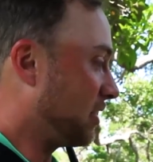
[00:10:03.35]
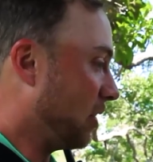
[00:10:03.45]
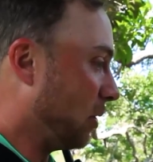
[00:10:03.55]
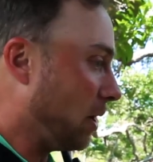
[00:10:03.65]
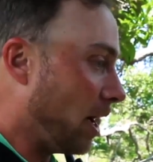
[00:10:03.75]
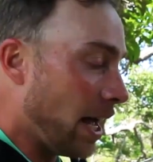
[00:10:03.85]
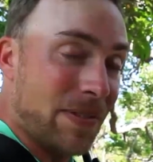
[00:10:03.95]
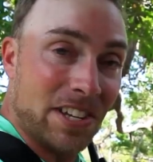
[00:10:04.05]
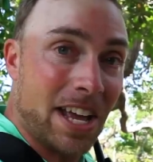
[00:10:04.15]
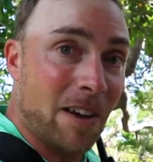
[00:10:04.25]
so if
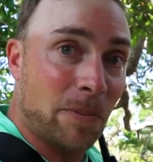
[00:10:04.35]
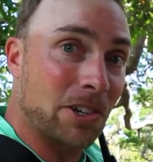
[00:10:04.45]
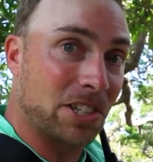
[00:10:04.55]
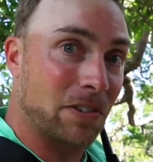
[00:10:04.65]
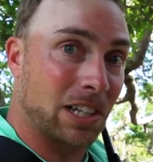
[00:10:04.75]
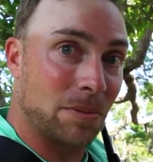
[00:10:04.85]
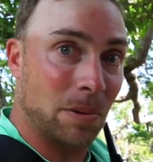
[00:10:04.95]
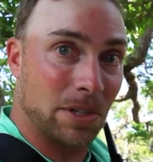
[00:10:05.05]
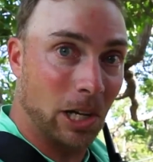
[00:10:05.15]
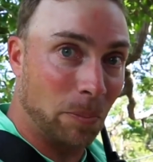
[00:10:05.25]
a staff person ever comes
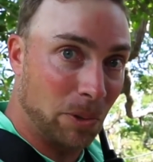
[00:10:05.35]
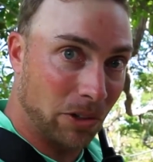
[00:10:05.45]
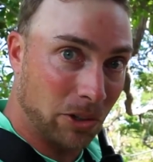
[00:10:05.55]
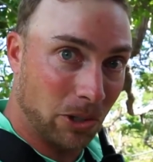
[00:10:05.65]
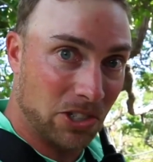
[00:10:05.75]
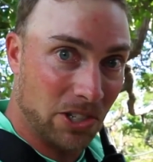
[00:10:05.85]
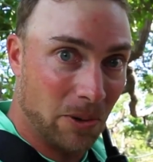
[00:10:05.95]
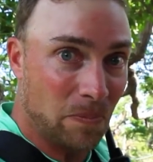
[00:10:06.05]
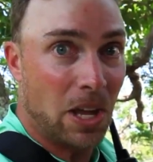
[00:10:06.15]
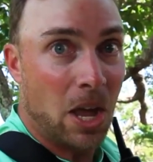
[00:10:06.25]
up to help you on the course
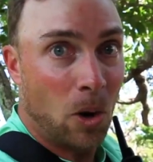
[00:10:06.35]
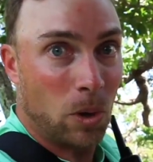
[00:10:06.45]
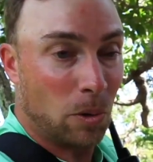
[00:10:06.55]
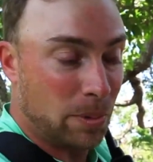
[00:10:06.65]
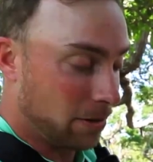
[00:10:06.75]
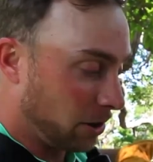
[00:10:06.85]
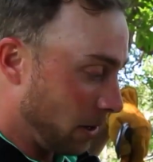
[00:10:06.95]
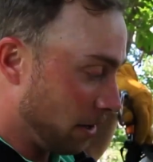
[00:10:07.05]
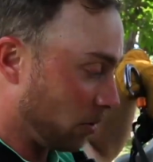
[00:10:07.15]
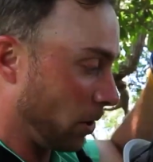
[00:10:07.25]
though, we will be
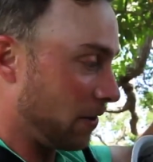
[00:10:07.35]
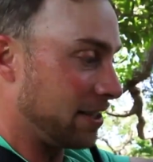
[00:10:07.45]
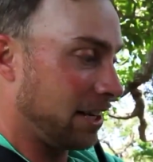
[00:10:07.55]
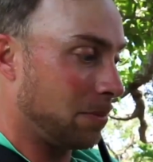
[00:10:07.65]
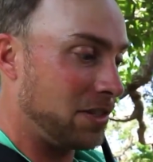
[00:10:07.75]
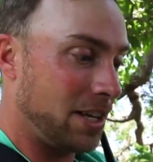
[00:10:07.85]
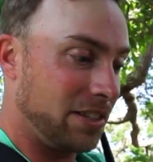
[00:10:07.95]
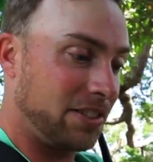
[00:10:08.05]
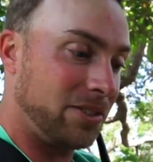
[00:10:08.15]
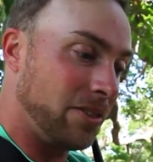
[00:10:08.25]
required to wear these helmets
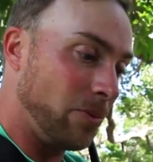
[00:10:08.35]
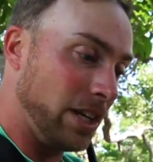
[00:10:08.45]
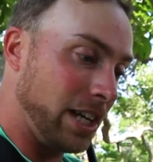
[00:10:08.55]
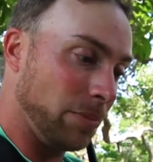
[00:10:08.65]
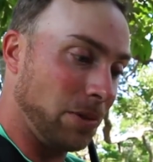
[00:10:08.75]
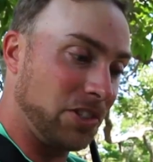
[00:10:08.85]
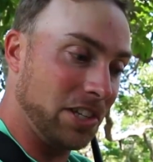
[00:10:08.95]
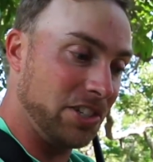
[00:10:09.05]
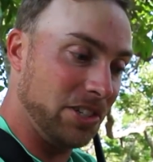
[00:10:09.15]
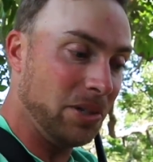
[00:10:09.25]
as we come to
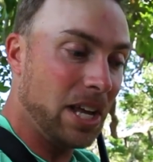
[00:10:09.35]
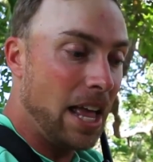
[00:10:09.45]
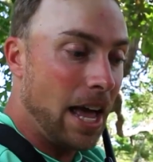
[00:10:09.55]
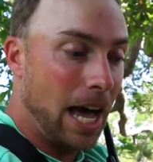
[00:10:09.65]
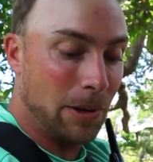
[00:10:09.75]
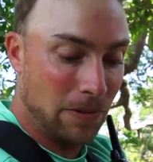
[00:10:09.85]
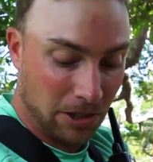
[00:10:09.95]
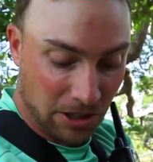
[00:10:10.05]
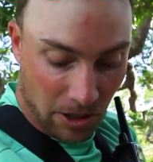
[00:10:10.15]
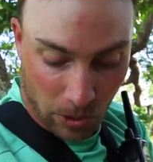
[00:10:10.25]
assist you.
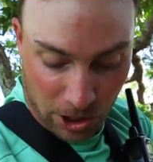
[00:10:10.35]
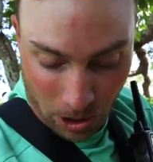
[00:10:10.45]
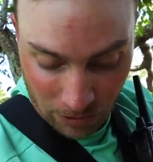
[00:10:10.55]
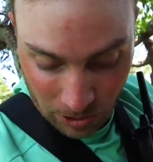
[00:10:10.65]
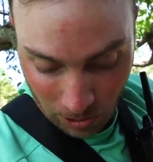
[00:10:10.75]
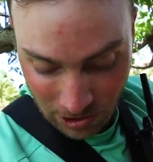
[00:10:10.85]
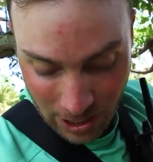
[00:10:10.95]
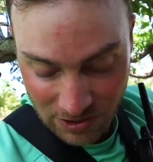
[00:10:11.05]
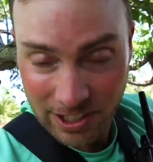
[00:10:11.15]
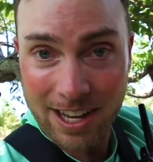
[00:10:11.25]
However, when you're on the course
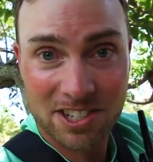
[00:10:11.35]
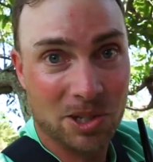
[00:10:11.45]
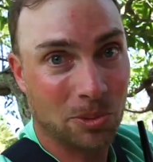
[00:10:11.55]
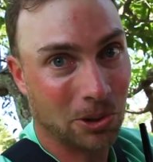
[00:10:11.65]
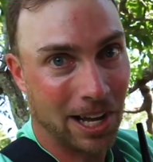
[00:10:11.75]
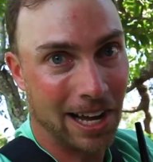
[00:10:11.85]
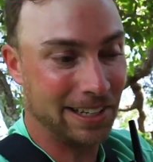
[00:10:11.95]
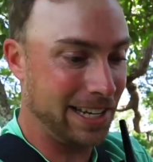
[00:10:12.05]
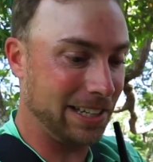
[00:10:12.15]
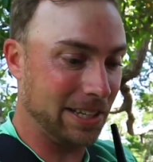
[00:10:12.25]
as a guest, you will not need